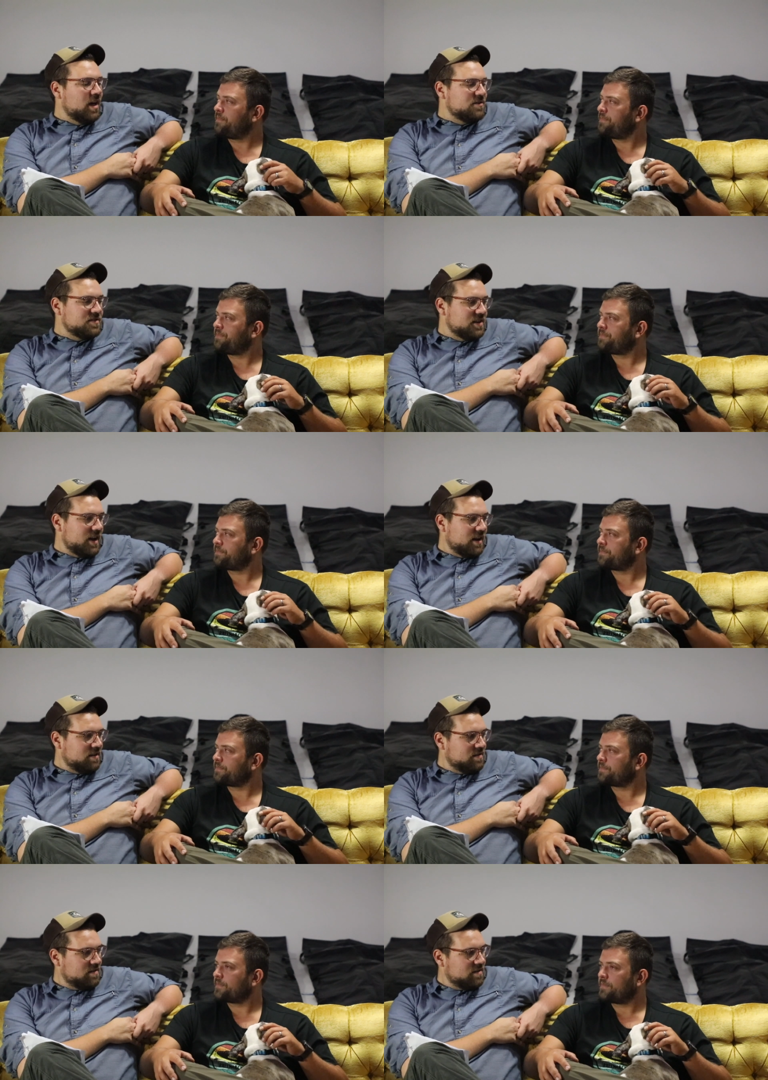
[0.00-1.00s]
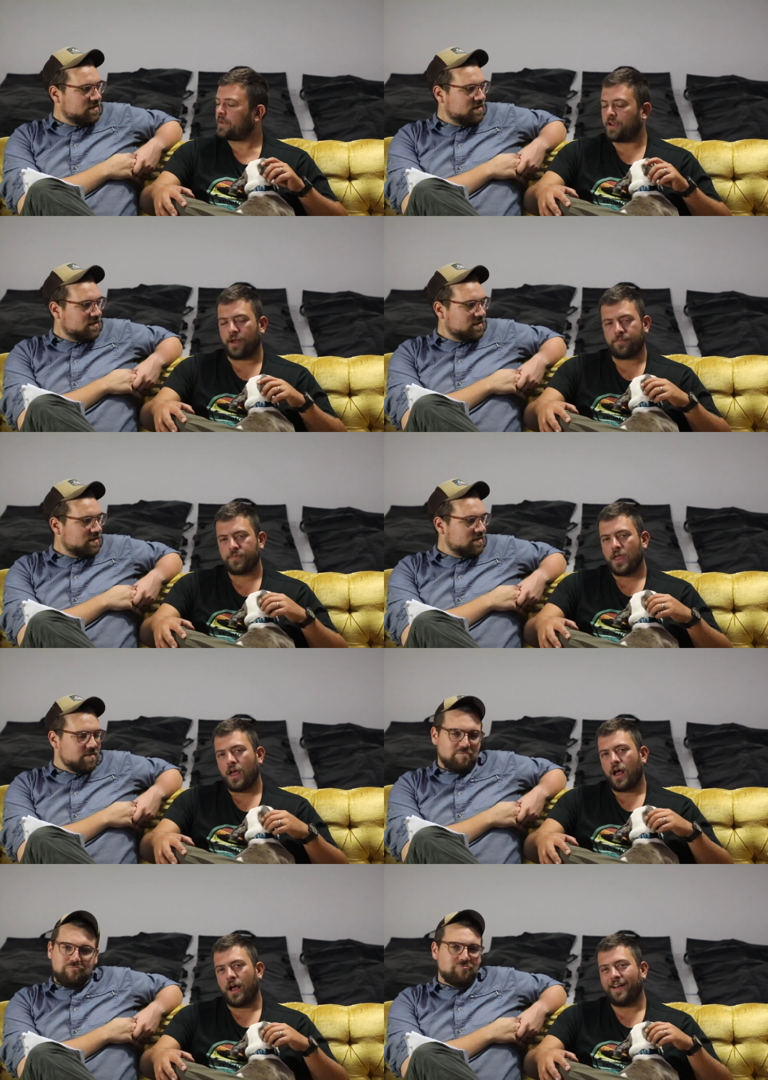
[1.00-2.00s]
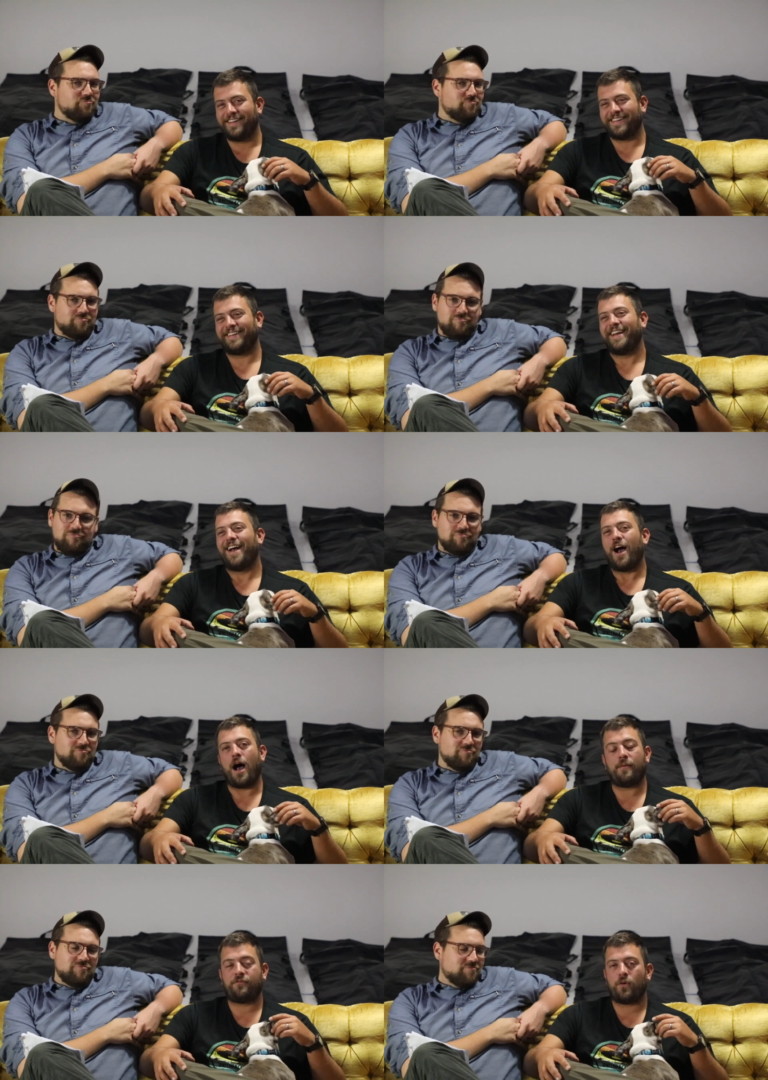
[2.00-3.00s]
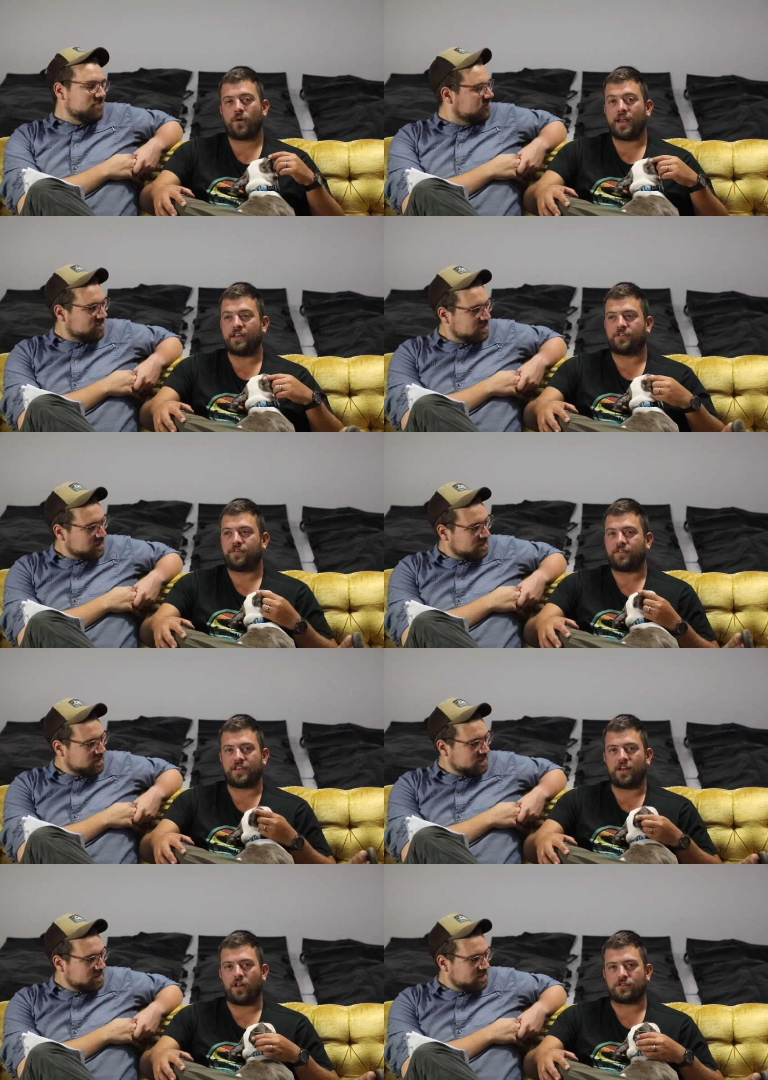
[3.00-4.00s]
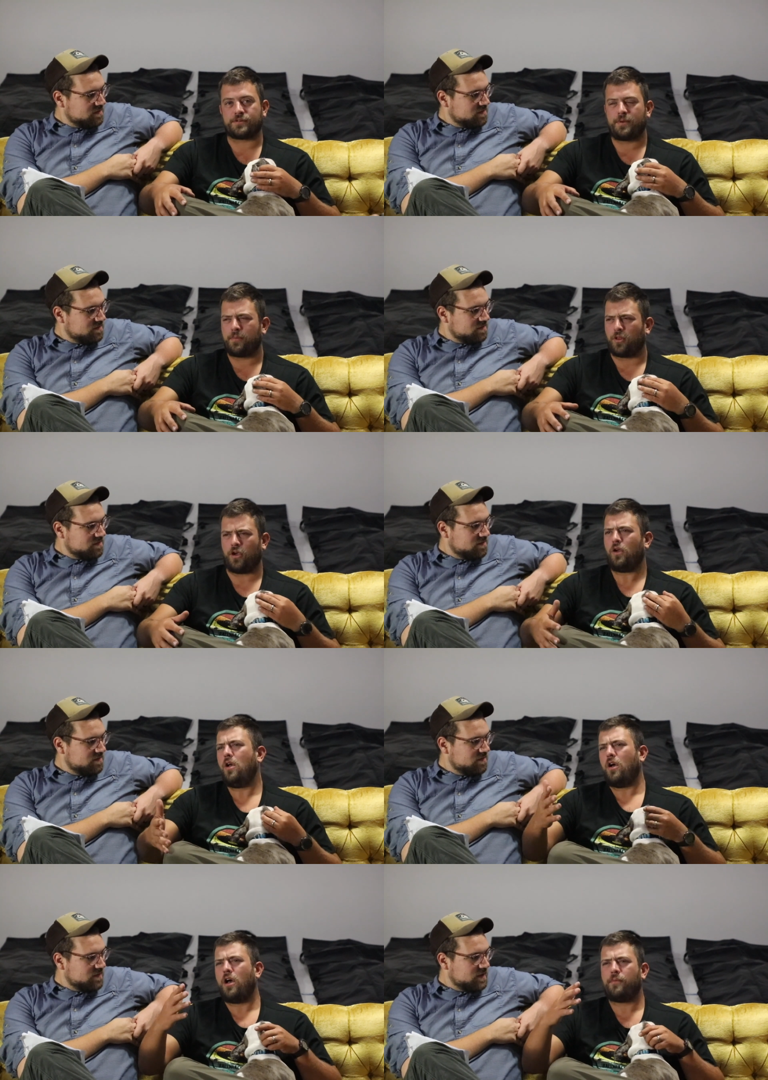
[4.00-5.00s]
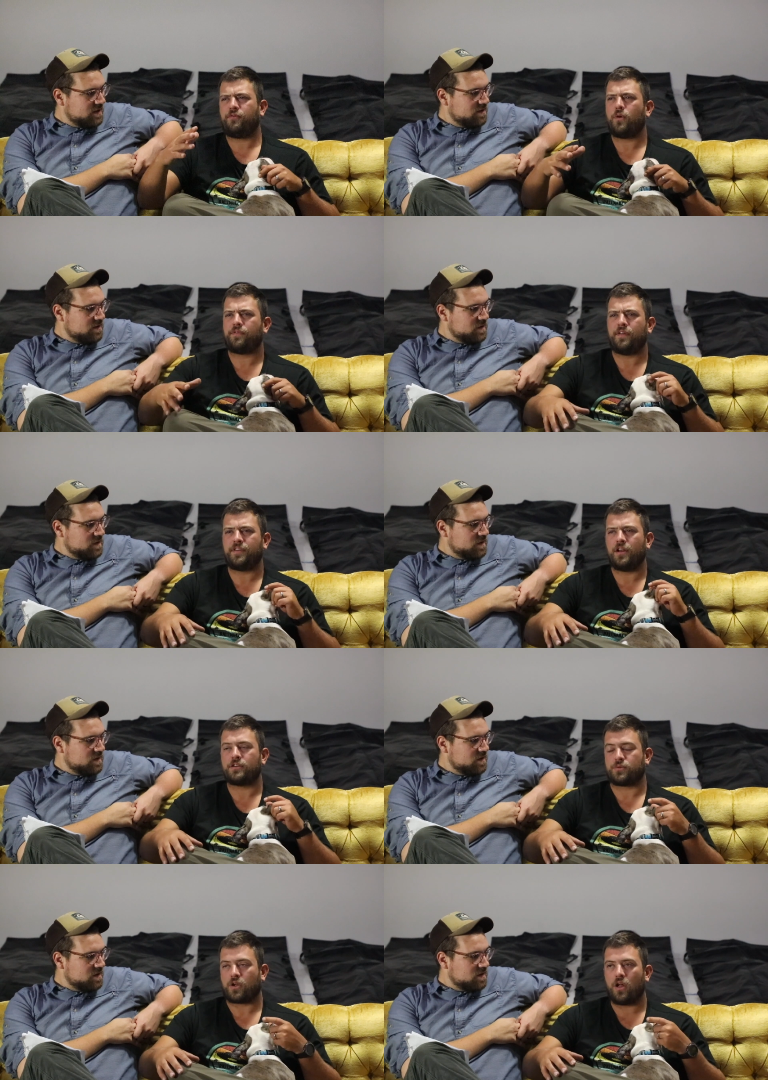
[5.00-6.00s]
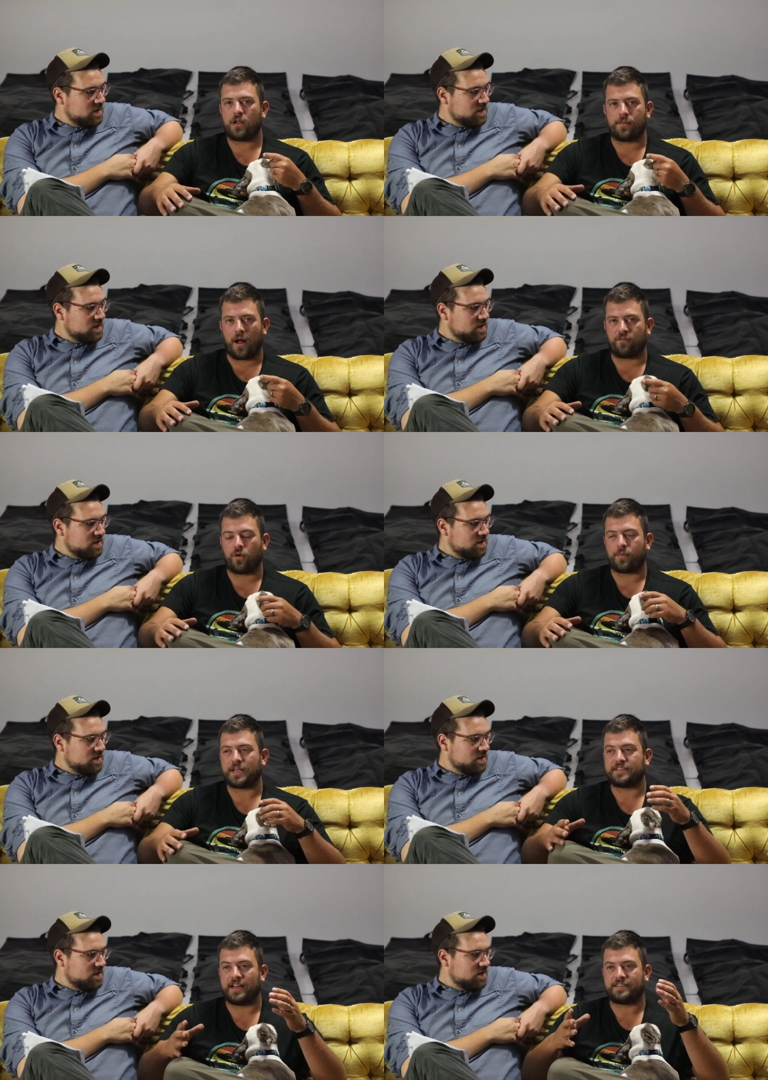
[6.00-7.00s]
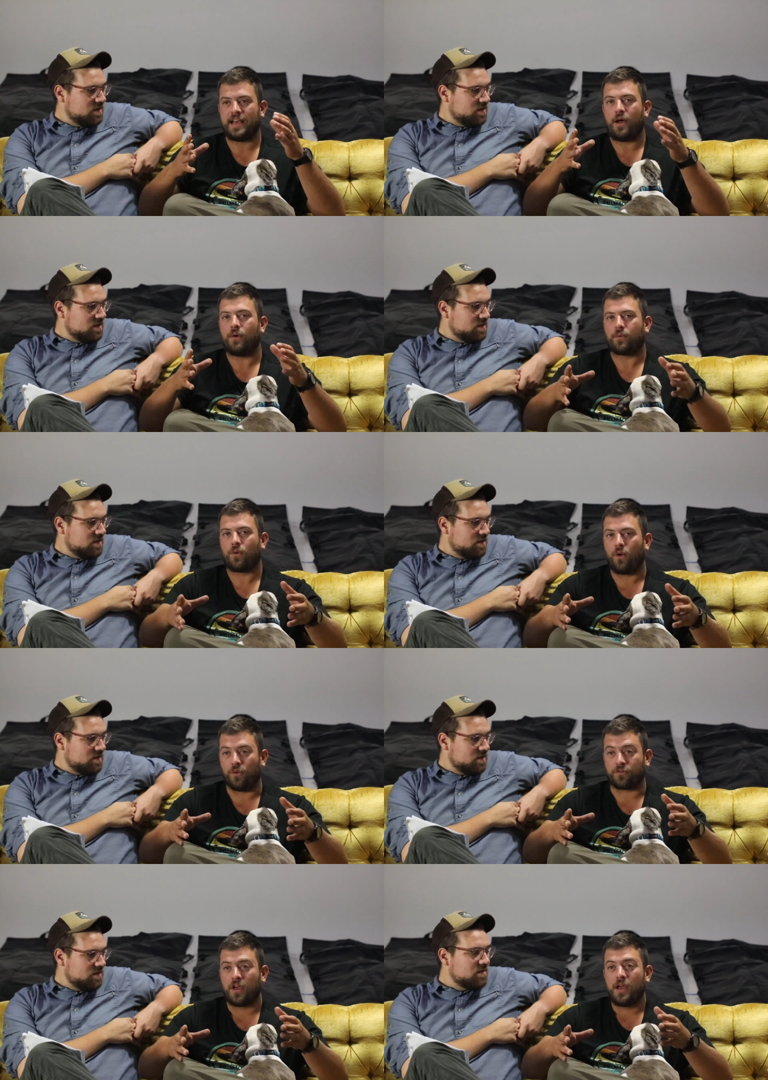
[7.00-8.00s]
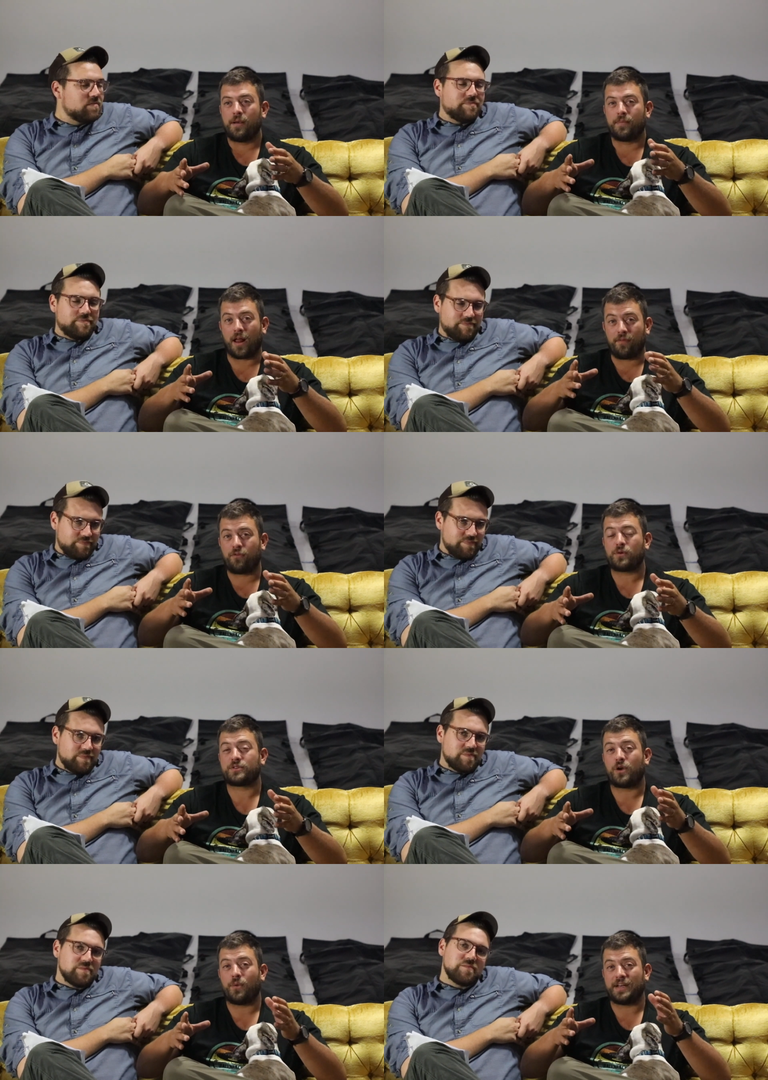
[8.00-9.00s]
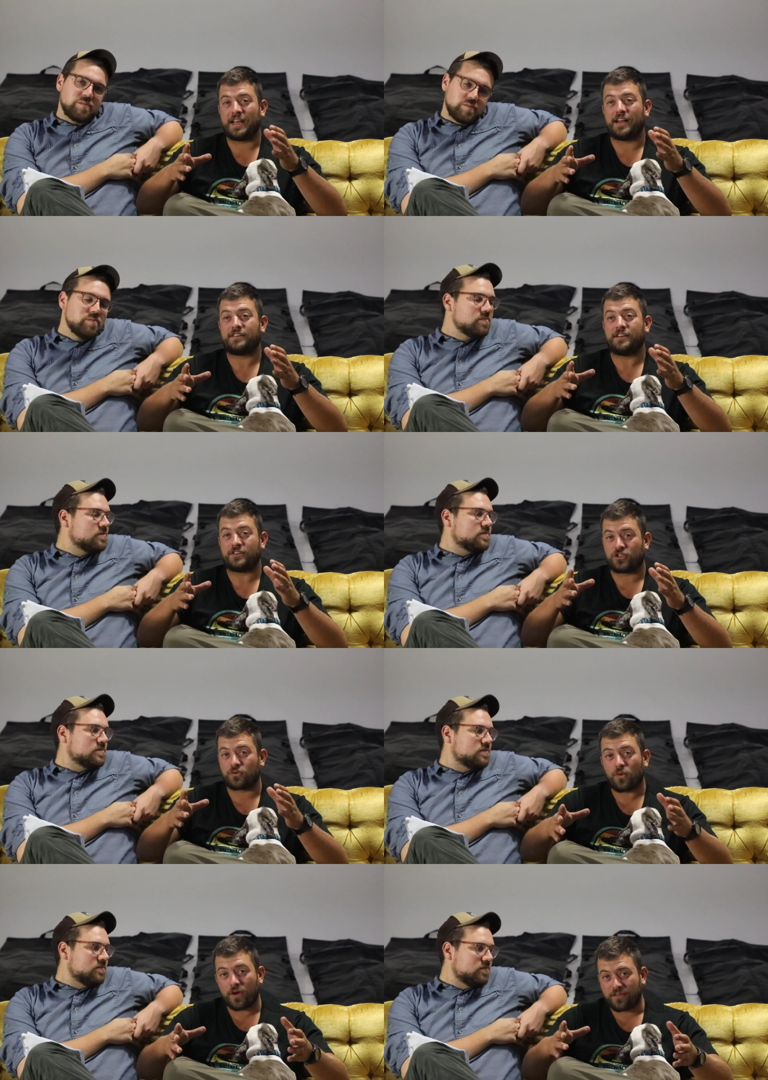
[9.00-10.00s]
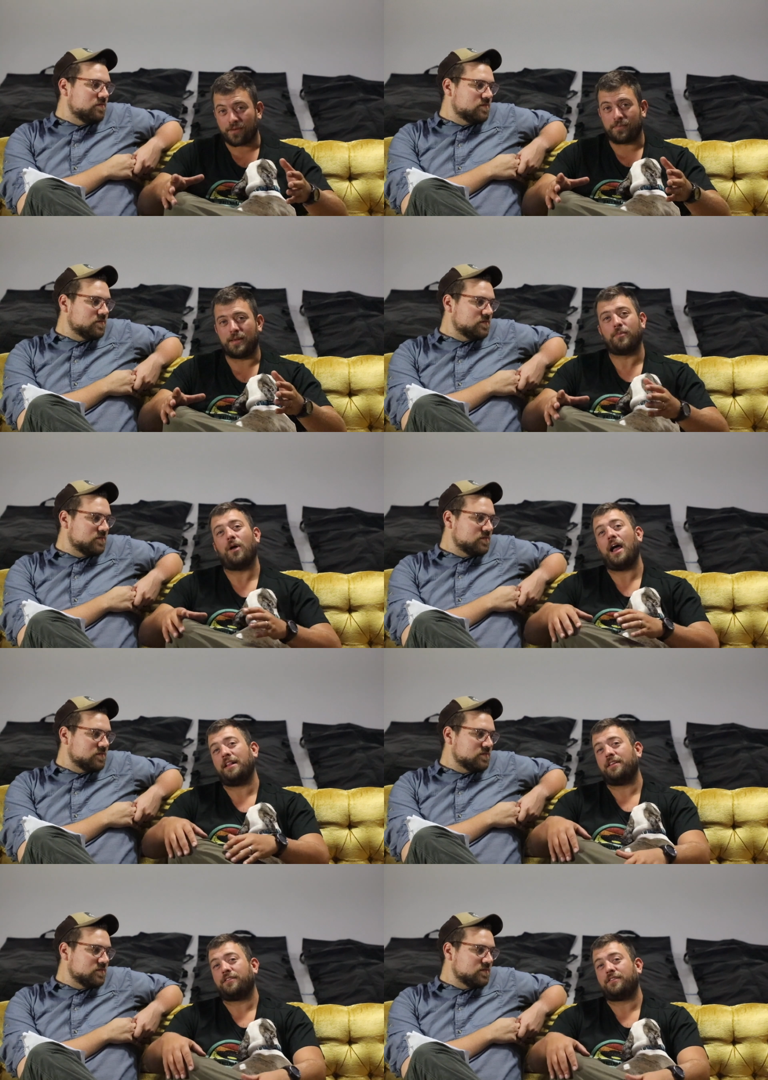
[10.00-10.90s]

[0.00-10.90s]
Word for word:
Speaker 1: dollars a day.
Speaker 2: There you go. Uh, Op four is fifty dollars. People are like, oh, Op four, fifty dollars. We're calling them Op four because that's how it rolls. But Op four is going to get to destroy some people at